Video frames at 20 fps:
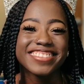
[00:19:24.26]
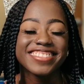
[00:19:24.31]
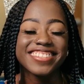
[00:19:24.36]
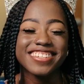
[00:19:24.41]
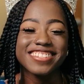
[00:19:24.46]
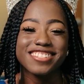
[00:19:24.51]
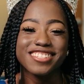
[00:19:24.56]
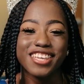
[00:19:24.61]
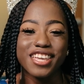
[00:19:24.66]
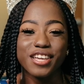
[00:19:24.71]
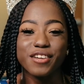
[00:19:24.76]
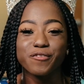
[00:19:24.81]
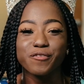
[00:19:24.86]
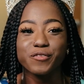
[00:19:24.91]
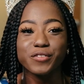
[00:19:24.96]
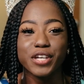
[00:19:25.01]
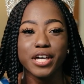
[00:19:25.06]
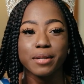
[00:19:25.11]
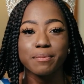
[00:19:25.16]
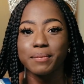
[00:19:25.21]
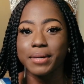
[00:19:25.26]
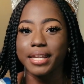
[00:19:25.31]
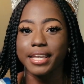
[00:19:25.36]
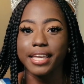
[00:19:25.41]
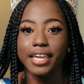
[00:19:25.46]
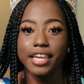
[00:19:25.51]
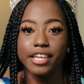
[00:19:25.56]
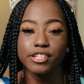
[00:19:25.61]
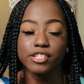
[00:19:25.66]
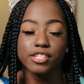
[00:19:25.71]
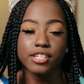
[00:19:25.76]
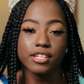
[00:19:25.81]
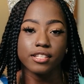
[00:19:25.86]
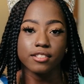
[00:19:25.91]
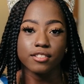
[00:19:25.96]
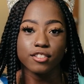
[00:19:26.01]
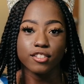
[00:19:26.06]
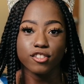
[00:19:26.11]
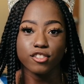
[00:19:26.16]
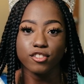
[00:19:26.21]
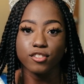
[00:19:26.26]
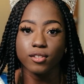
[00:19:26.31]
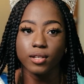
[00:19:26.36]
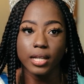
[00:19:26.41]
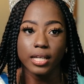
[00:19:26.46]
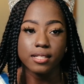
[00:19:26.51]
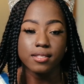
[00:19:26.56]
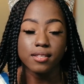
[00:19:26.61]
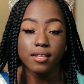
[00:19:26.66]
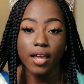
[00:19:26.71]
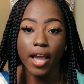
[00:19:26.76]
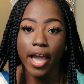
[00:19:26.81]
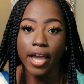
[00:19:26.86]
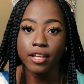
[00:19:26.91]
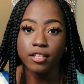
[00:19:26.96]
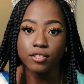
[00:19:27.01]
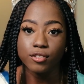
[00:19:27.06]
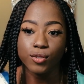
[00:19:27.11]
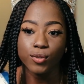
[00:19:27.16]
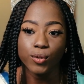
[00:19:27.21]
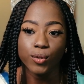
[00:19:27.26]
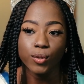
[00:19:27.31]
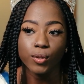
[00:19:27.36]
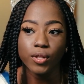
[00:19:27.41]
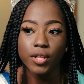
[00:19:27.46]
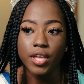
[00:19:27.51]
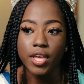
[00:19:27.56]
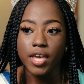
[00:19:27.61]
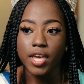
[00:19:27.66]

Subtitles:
teaching flood mitigation to students in high school.